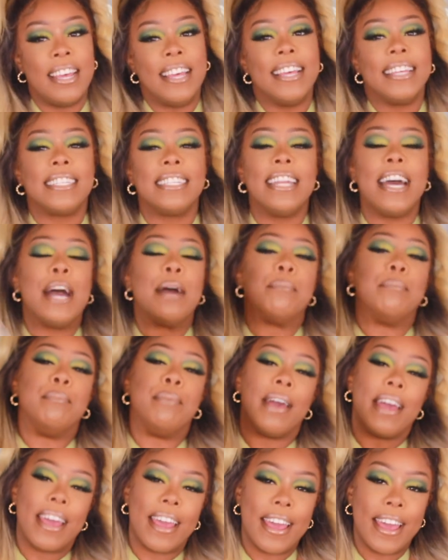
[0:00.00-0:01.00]
it's not
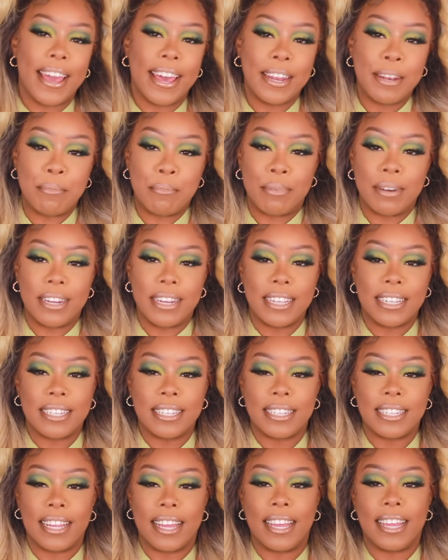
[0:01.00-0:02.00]
bad, but
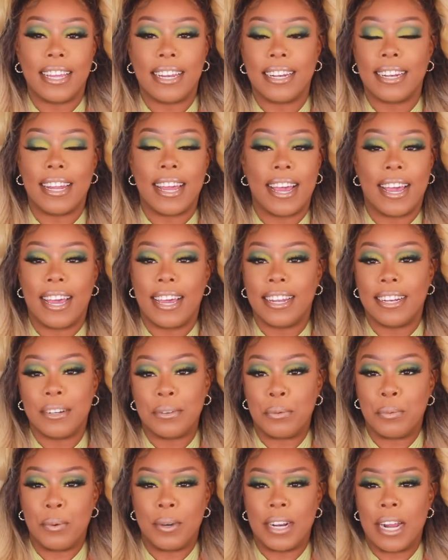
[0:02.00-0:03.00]
it's like not
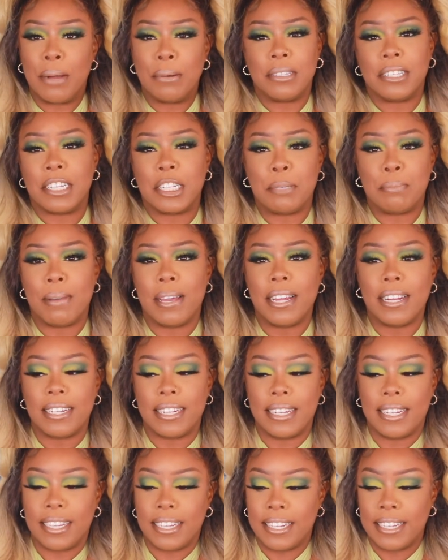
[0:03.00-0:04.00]
what I was
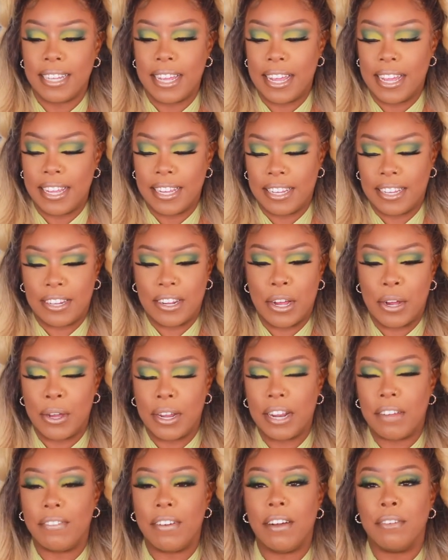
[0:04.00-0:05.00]
expecting, you know.
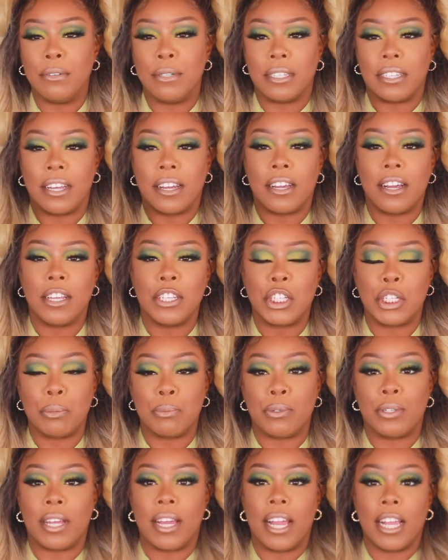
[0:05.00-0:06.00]
And if I was a
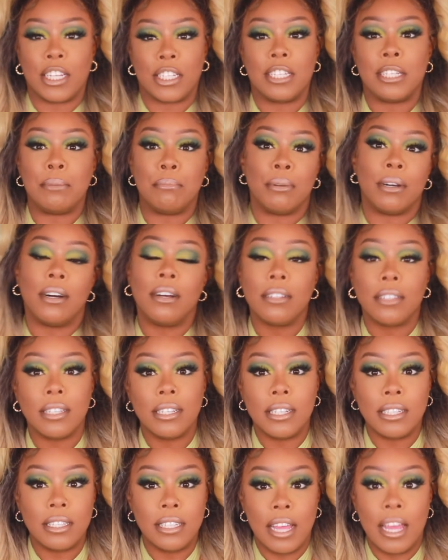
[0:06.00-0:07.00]
customer that actually bought
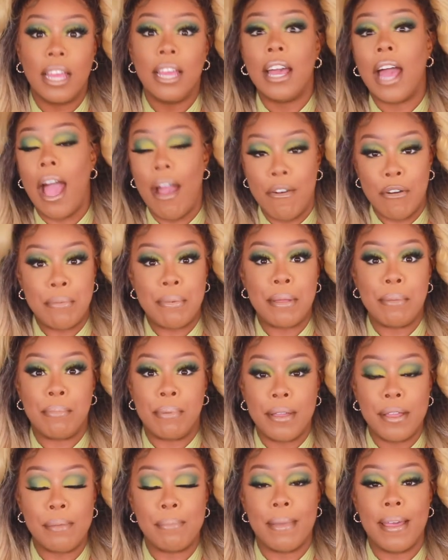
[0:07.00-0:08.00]
this, I would be
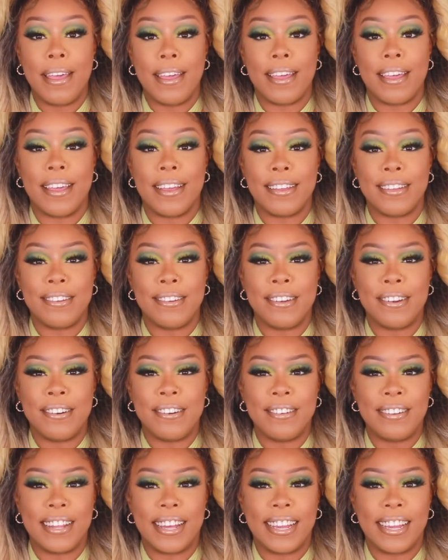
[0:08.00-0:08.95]
big mad, you know,